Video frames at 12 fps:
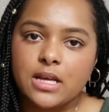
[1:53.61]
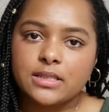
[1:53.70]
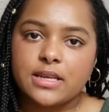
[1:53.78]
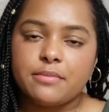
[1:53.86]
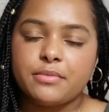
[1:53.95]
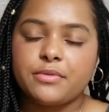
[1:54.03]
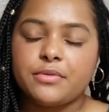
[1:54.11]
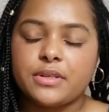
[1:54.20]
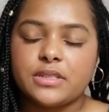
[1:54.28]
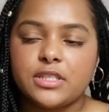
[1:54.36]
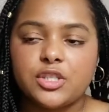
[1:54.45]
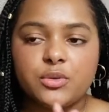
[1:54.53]
type of
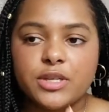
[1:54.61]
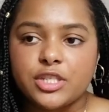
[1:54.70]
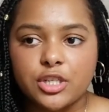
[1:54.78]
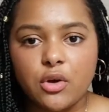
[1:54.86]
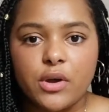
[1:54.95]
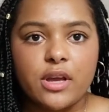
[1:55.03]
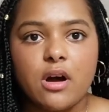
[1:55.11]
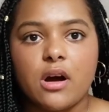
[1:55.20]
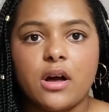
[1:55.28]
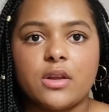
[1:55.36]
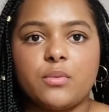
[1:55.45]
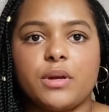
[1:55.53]
situation going
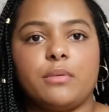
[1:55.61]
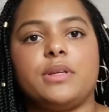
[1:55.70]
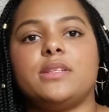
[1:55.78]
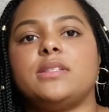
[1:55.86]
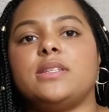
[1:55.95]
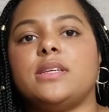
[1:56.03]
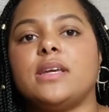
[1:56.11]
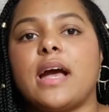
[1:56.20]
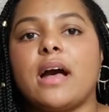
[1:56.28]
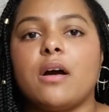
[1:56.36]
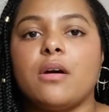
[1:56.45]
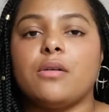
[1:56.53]
on where we see
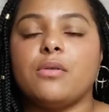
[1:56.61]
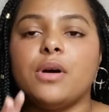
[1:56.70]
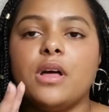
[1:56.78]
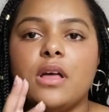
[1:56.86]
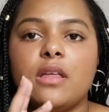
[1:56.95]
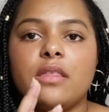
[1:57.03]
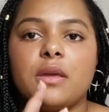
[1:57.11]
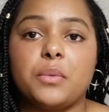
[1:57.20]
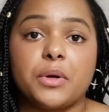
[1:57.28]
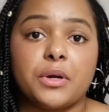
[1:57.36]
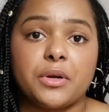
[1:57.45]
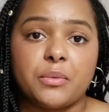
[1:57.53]
how they
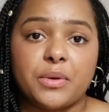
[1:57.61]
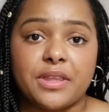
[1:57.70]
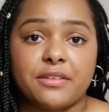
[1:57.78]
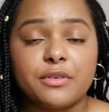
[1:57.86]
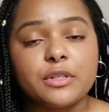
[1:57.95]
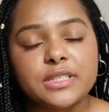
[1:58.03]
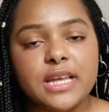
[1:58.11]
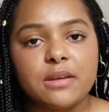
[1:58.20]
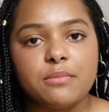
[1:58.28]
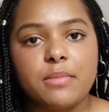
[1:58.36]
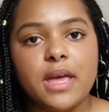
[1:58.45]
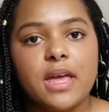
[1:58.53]
were when they first had
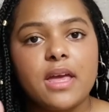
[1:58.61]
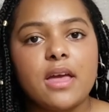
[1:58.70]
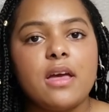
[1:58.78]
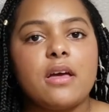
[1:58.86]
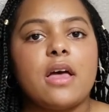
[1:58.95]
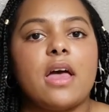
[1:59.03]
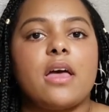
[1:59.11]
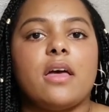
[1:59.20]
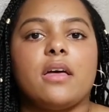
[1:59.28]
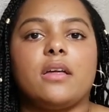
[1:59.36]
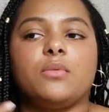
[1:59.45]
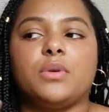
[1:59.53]
met
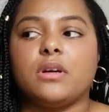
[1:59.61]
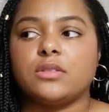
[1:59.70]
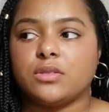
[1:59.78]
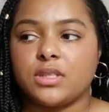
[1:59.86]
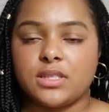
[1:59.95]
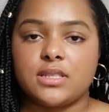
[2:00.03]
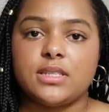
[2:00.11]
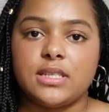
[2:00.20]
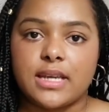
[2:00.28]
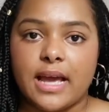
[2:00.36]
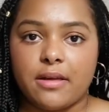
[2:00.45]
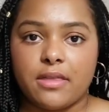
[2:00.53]
and we also get to
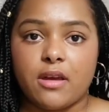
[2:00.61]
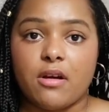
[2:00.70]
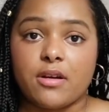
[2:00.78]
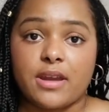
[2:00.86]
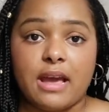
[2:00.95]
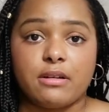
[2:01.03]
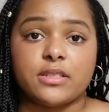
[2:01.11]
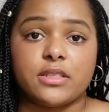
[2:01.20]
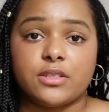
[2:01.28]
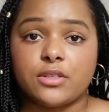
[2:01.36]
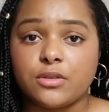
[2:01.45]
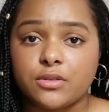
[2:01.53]
see how they are now as
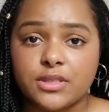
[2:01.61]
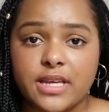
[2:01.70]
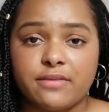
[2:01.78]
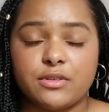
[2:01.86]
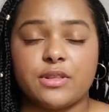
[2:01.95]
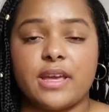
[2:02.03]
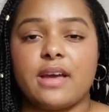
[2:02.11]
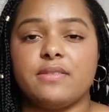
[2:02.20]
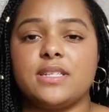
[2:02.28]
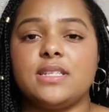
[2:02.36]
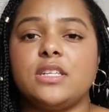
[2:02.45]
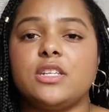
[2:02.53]
adults after they
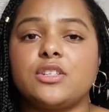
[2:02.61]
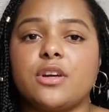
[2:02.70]
haven't seen each